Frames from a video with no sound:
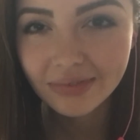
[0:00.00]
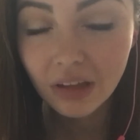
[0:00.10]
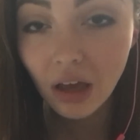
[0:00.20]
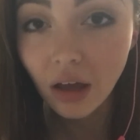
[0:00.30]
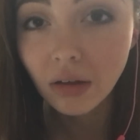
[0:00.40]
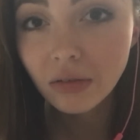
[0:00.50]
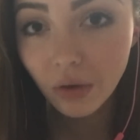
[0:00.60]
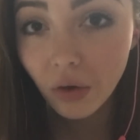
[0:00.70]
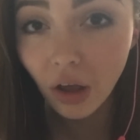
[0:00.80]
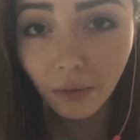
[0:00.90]
Yeah,
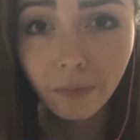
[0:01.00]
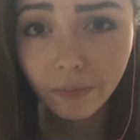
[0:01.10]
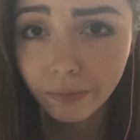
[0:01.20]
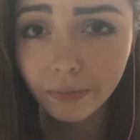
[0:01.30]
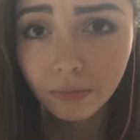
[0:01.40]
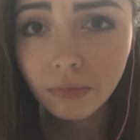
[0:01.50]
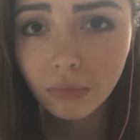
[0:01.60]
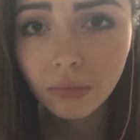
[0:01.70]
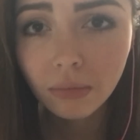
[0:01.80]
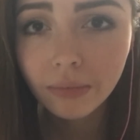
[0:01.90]
okay.
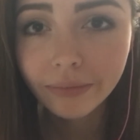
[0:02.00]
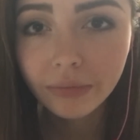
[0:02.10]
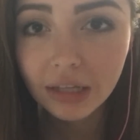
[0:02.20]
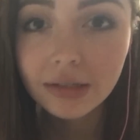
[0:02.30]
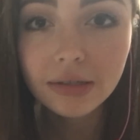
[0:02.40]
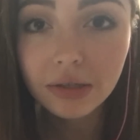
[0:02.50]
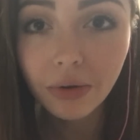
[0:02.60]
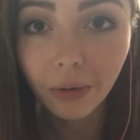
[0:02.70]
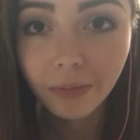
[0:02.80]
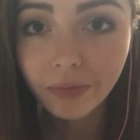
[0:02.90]
It's a
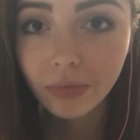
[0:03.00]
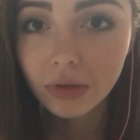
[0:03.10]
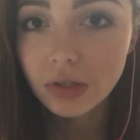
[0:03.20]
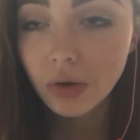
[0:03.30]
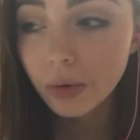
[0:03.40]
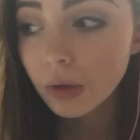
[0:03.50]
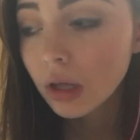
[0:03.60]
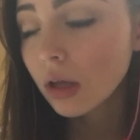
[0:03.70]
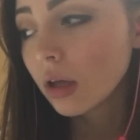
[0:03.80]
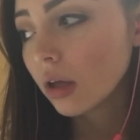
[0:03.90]
0. So
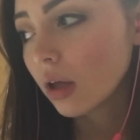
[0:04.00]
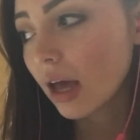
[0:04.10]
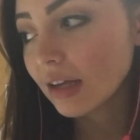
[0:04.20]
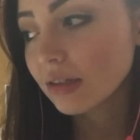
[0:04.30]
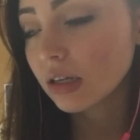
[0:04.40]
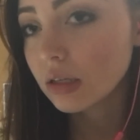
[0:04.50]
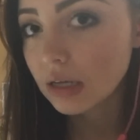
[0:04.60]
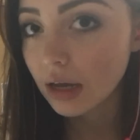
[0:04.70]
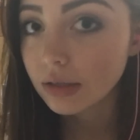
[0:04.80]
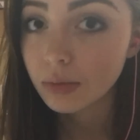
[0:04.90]
as
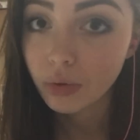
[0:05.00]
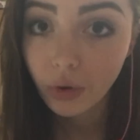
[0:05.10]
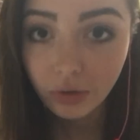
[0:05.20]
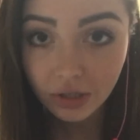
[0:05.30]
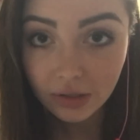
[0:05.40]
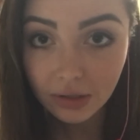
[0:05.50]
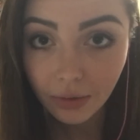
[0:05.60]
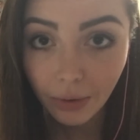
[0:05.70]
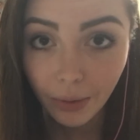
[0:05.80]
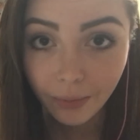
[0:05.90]
delta x approaches
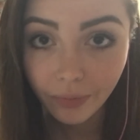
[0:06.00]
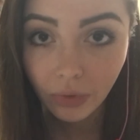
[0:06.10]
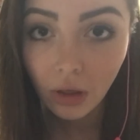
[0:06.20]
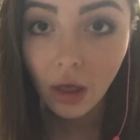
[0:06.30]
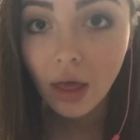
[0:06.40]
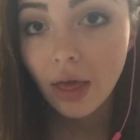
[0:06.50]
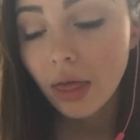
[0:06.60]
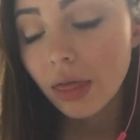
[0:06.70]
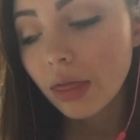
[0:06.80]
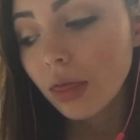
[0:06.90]
0,
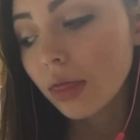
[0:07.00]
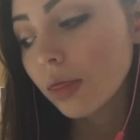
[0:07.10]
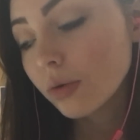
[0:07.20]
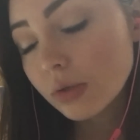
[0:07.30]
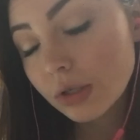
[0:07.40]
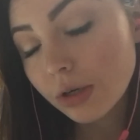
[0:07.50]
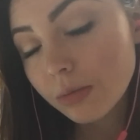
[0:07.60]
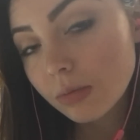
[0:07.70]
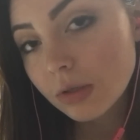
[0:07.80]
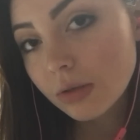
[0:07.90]
those
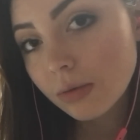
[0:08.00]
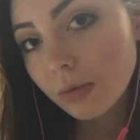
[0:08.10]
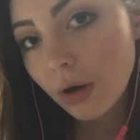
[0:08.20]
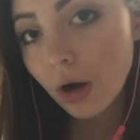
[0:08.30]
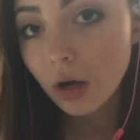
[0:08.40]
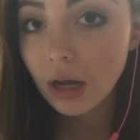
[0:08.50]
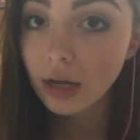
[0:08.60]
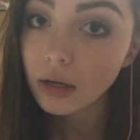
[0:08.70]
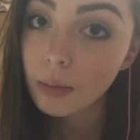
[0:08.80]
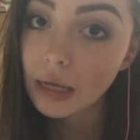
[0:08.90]
terms are going to
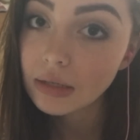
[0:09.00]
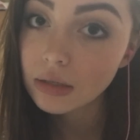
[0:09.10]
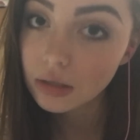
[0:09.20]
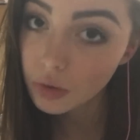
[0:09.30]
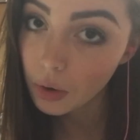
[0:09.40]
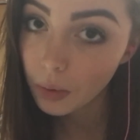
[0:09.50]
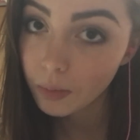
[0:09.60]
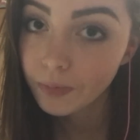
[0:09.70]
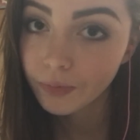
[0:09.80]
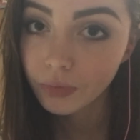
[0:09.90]
end up as 0.
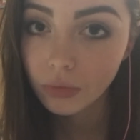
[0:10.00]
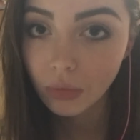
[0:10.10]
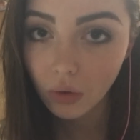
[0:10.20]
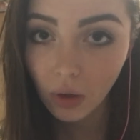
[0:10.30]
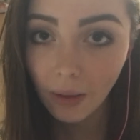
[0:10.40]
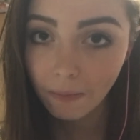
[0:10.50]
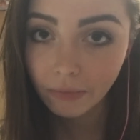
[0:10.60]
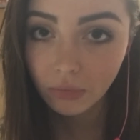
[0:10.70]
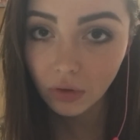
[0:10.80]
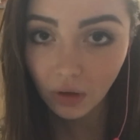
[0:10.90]
Okay?
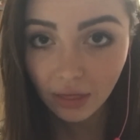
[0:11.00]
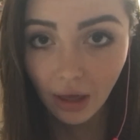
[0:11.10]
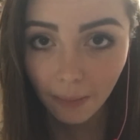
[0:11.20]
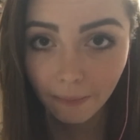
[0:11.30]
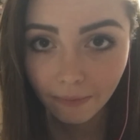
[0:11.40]
You get that?